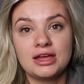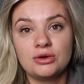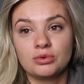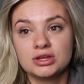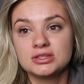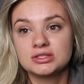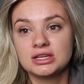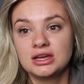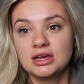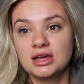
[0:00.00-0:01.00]

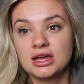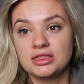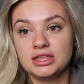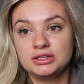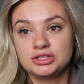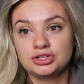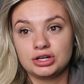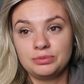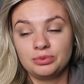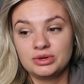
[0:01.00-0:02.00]
the
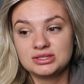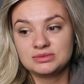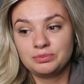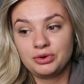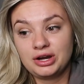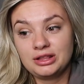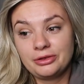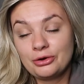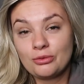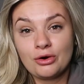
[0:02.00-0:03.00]
trip was pretty
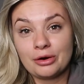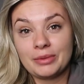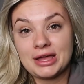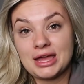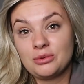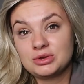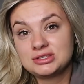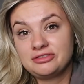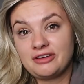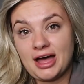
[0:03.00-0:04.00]
lukewarm. Like, it
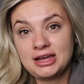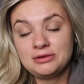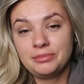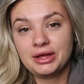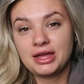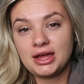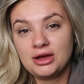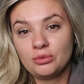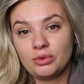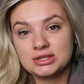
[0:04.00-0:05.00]
was fine, but
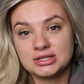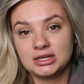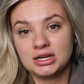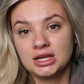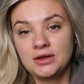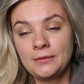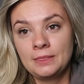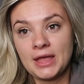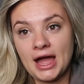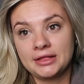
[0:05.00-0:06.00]
it wasn't,
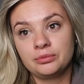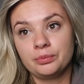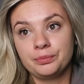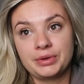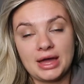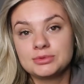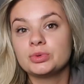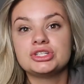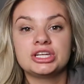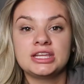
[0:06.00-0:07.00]
I kept
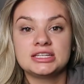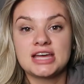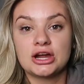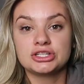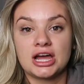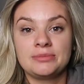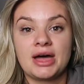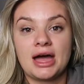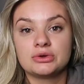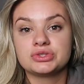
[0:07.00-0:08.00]
wishing the entire time
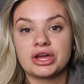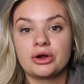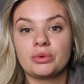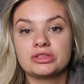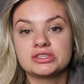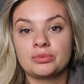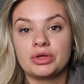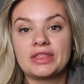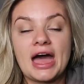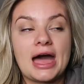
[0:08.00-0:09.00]
that I was there with
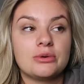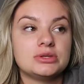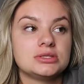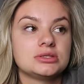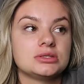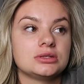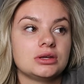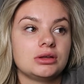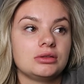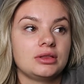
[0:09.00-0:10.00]
someone that I was
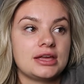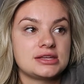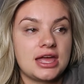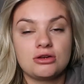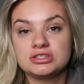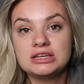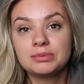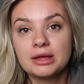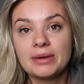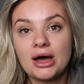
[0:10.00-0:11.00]
like cared
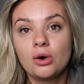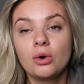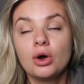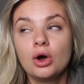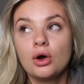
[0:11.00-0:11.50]
deeply about,